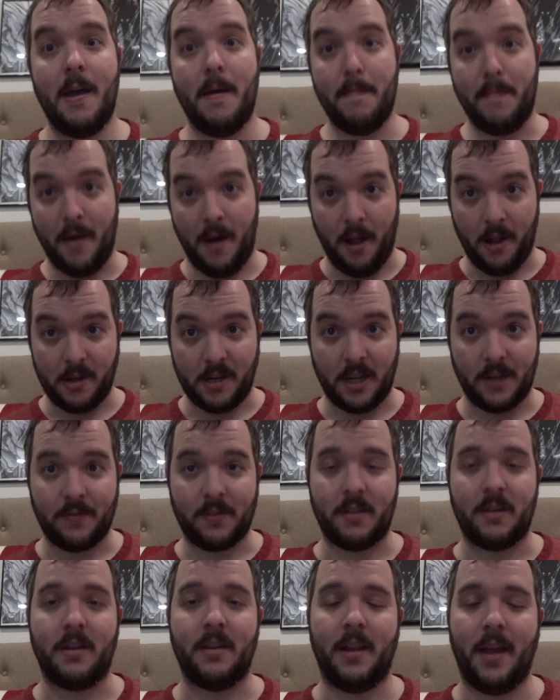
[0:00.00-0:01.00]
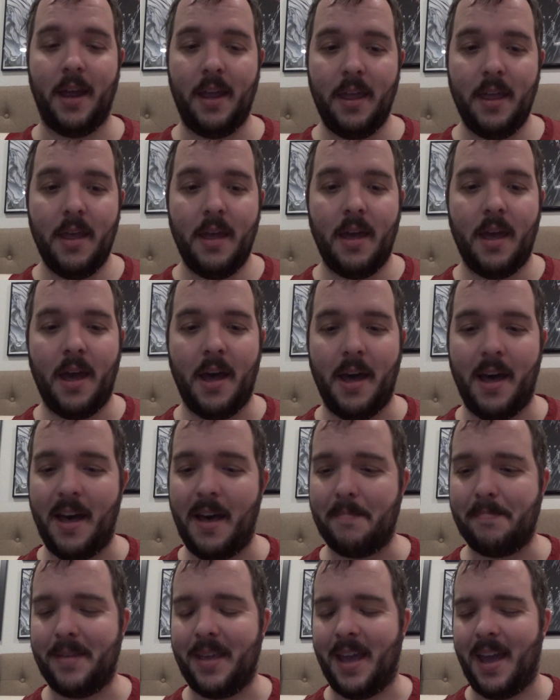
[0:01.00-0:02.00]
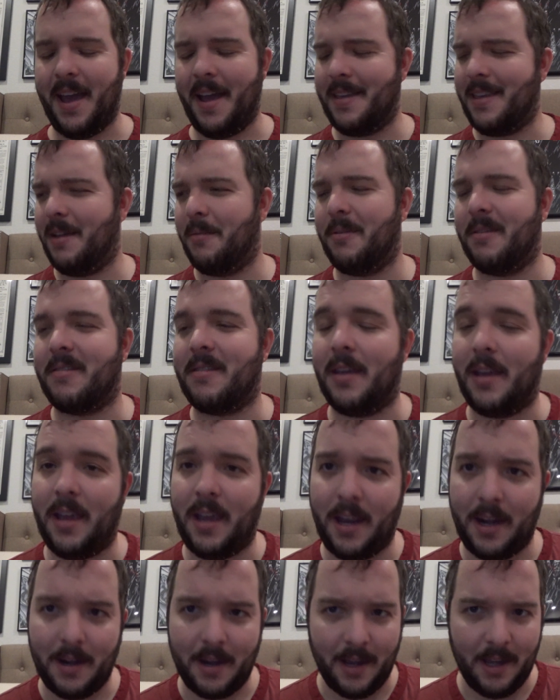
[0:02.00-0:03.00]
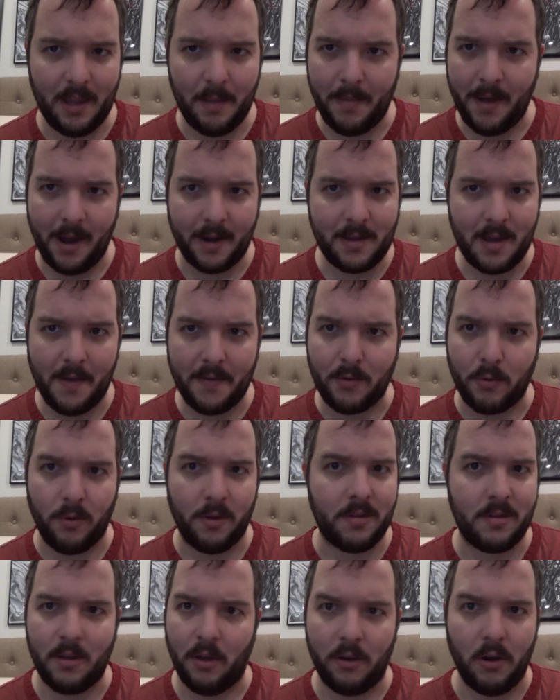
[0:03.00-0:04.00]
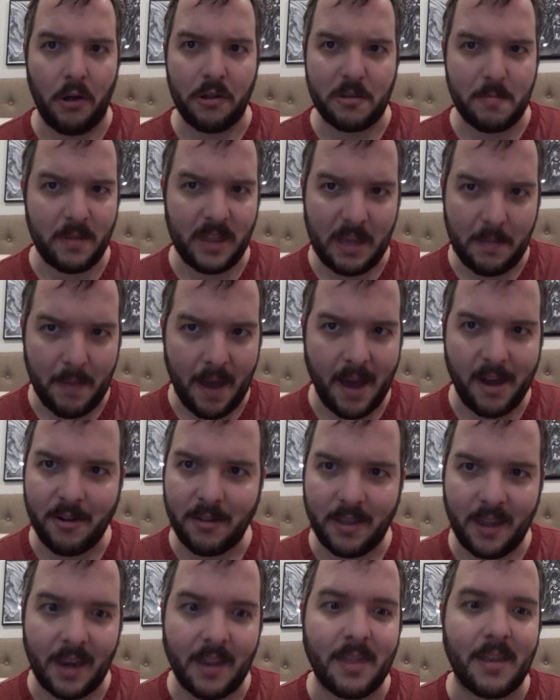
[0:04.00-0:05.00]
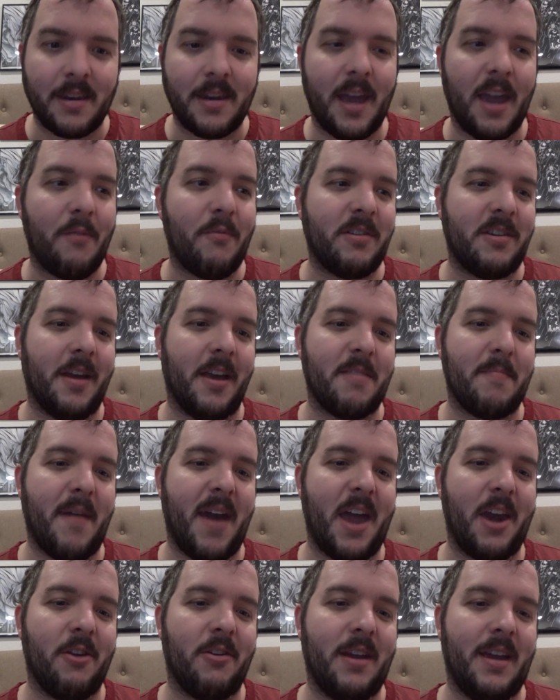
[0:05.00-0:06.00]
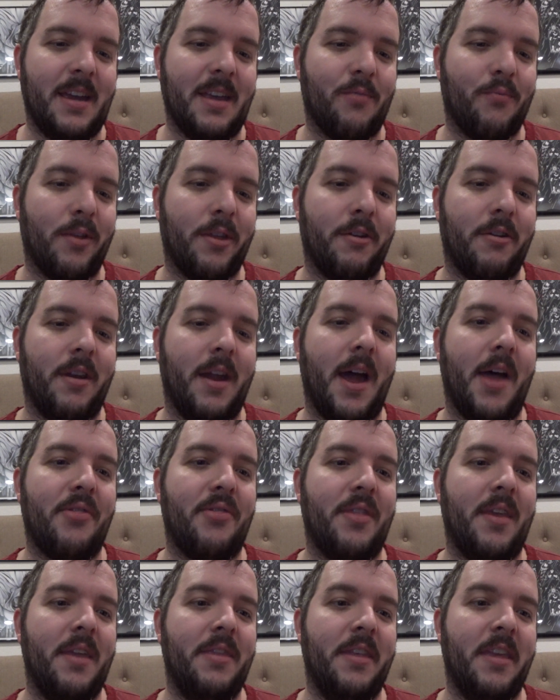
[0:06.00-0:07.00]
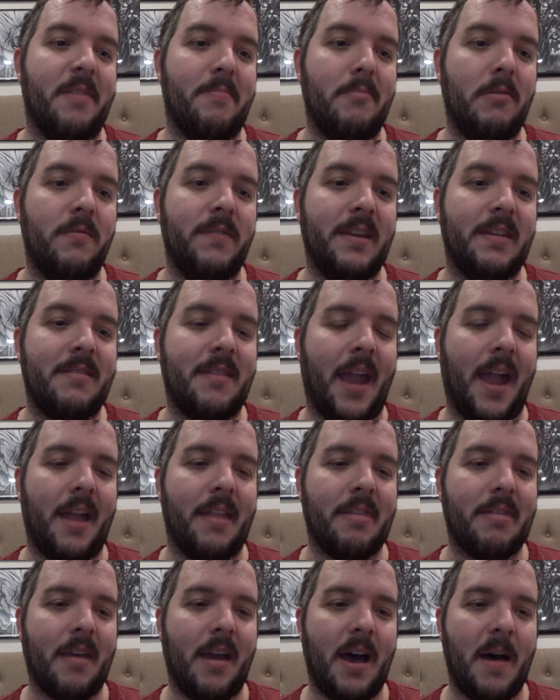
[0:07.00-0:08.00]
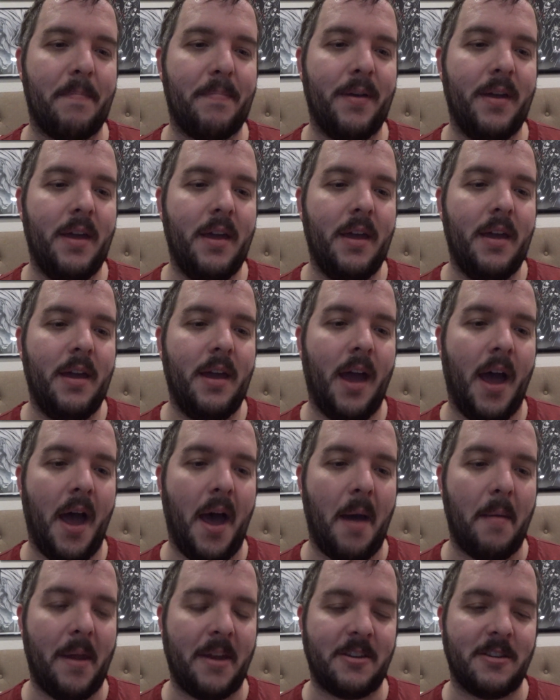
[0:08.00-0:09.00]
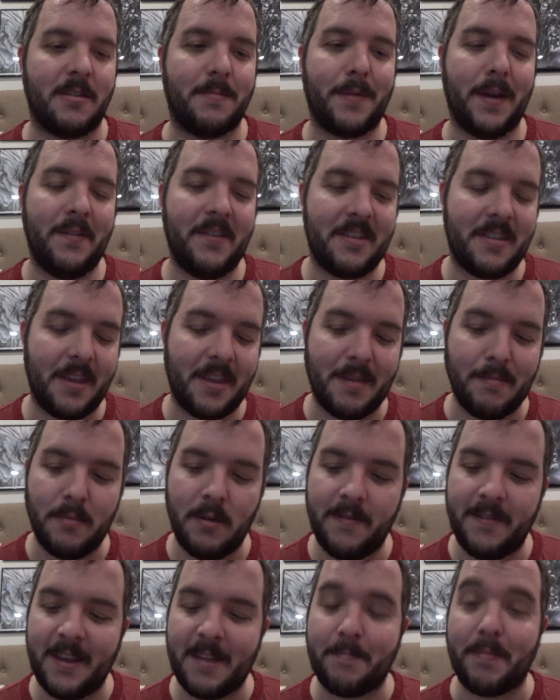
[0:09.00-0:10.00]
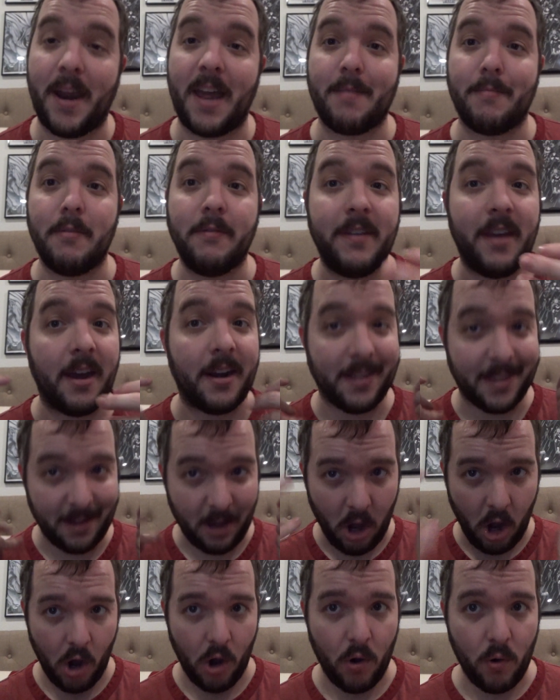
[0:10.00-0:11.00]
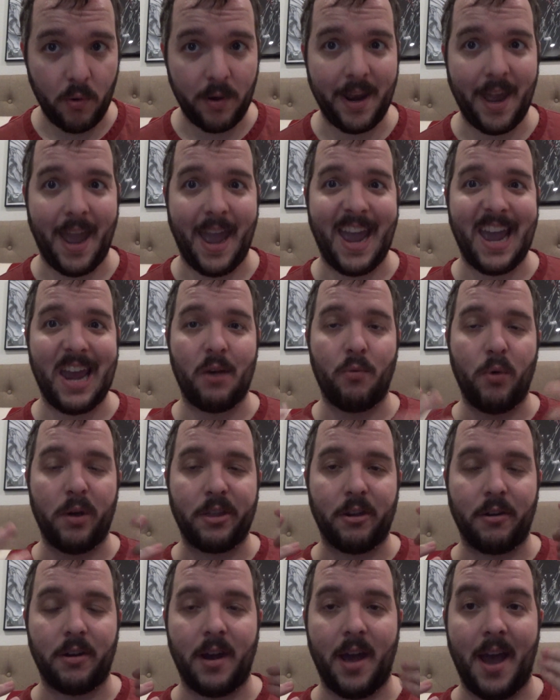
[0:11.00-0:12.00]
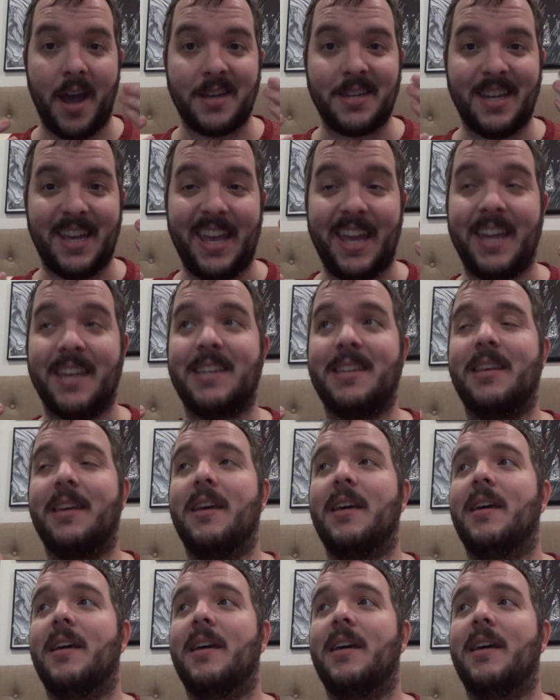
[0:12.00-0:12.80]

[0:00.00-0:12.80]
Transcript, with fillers: apologies for the delay. Um, but yeah, as I was saying, uh, the box office results don't ultimately matter at the end of the day. What does matter is whether or not this movie stands up, um, not just previous Disney movies, but as a movie on its own, and whether or not it